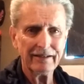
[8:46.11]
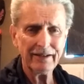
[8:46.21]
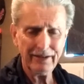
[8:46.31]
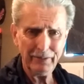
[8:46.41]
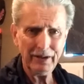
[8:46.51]

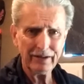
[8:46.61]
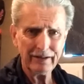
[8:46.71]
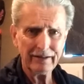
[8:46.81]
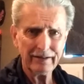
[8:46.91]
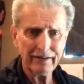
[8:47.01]
You hear me?
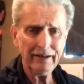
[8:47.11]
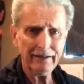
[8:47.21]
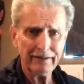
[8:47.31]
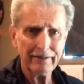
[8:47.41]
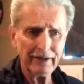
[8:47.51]
Yeah.
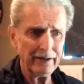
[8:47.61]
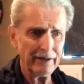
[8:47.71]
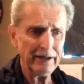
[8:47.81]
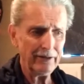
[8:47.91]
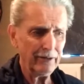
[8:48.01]
They
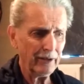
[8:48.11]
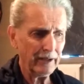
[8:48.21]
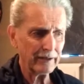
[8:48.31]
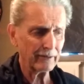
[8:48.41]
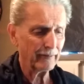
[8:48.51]
they do
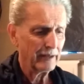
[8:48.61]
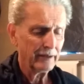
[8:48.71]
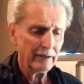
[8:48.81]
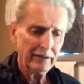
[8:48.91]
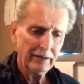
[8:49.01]
like a,
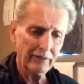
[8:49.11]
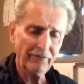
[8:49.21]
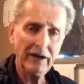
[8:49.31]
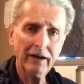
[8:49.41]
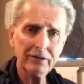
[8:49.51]
a
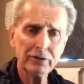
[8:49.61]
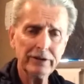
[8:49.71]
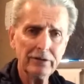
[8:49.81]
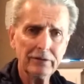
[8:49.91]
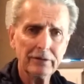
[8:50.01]
fire
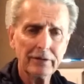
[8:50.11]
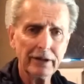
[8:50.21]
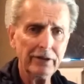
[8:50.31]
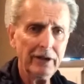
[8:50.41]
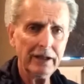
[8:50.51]
drill,
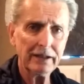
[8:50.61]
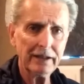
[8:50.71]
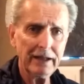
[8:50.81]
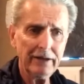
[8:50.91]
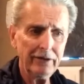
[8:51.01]
and you'd have to
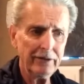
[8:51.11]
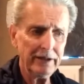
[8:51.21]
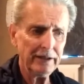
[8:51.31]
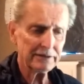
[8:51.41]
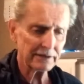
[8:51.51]
get out of your
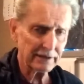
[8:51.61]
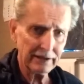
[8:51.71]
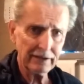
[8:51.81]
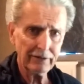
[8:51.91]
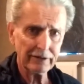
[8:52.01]
desk and
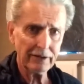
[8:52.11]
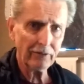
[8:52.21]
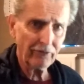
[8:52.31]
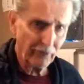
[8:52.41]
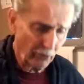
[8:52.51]
get under,
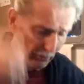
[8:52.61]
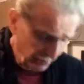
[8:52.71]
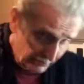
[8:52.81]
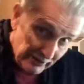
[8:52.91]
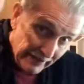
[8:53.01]
on the floor and
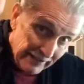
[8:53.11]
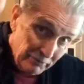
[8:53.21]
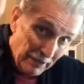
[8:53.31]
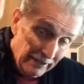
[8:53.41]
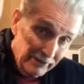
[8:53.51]
put your
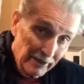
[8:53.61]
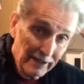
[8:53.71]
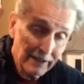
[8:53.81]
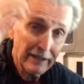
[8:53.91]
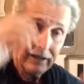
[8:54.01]
hands behind your
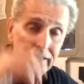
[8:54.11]
head.